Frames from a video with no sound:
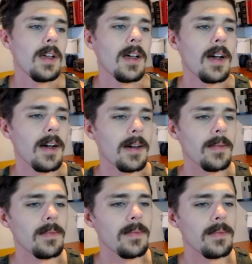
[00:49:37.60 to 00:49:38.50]

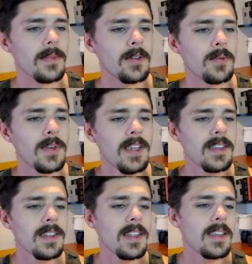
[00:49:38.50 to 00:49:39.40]
the
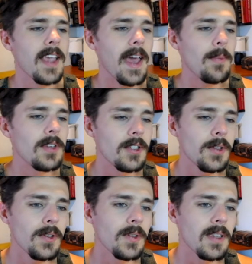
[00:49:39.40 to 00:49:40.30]
reason that this happened
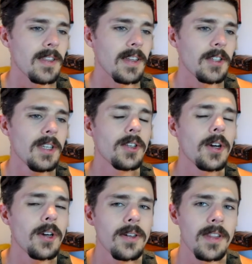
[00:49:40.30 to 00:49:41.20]
too is that she
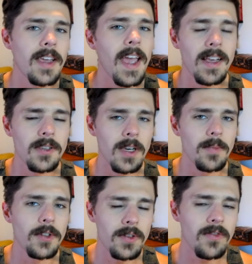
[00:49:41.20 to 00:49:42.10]
turned the gas
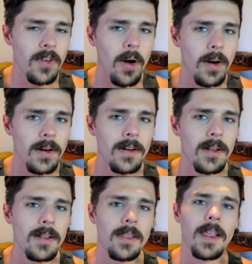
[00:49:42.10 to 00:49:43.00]
up too far.
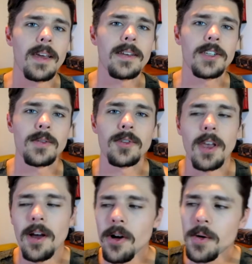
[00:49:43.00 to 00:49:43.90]
Like, she was
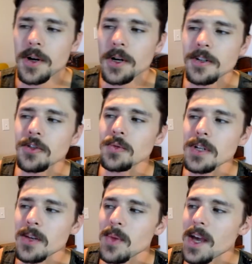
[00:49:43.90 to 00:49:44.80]
like, oh, it hurts
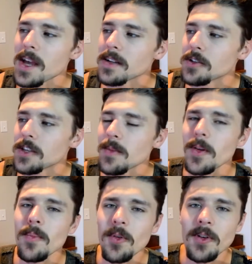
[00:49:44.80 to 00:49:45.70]
really bad, just give
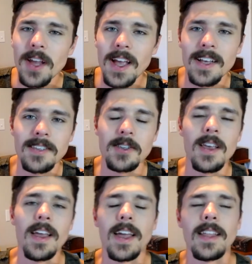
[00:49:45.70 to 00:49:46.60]
me more gas.
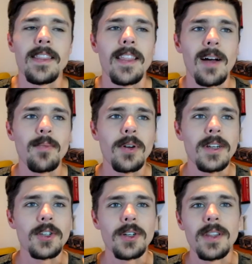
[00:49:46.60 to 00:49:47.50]
And I'm
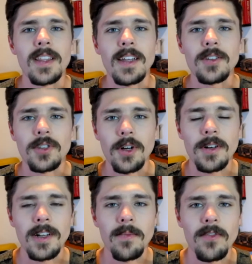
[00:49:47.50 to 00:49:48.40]
pretty sure that they just
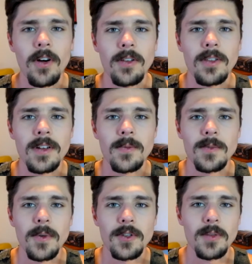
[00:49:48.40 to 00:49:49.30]
turned it up farther than it was
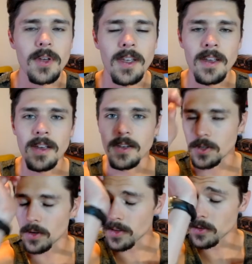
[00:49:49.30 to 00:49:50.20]
supposed to be.
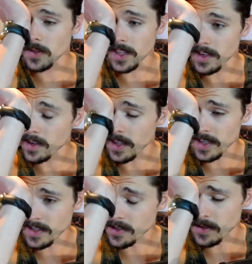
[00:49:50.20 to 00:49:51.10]
So this, like,
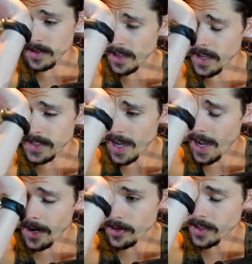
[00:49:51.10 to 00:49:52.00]
is
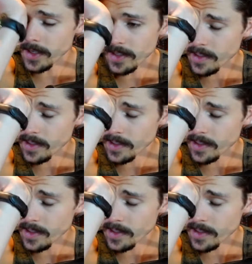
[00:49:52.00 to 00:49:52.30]
entirely